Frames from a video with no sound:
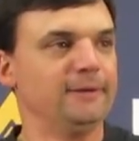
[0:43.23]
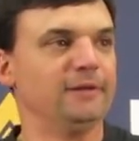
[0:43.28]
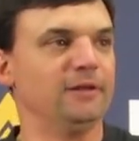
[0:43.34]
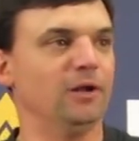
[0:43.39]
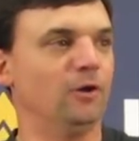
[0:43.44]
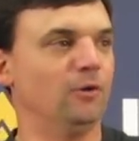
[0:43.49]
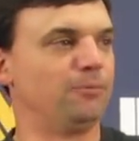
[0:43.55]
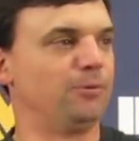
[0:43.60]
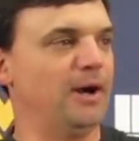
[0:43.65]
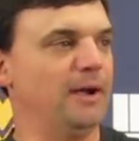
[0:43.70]

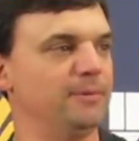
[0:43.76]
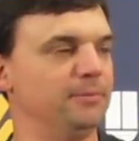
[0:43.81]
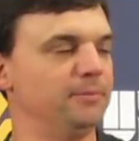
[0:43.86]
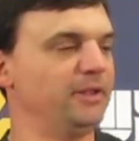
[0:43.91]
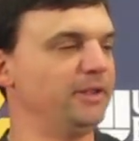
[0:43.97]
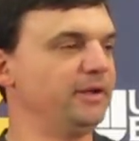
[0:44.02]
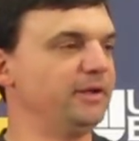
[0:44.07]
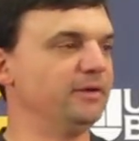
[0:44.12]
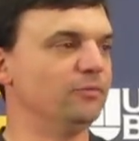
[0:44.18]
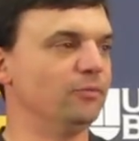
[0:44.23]
Low
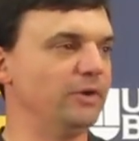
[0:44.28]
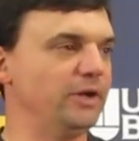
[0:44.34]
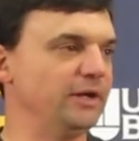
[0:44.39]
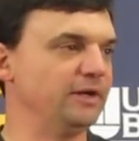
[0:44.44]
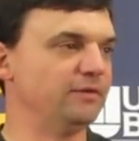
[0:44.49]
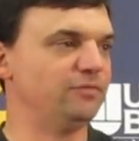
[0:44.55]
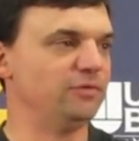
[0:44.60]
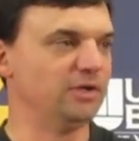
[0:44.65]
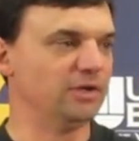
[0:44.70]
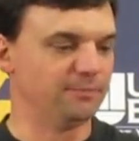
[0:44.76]
probability of
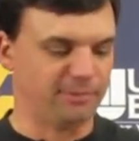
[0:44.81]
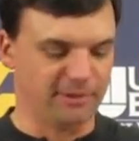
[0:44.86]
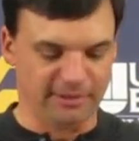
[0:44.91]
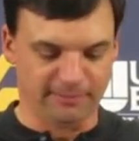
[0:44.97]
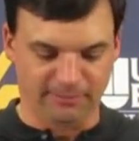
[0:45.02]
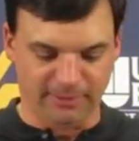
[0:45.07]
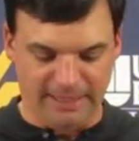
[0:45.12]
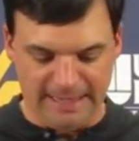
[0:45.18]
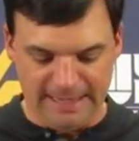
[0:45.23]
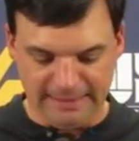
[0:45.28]
winning if you get a
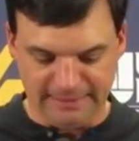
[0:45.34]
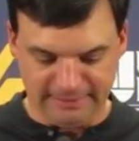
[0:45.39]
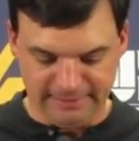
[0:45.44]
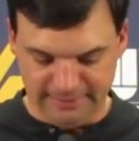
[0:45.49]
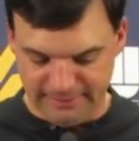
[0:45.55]
punt blocked,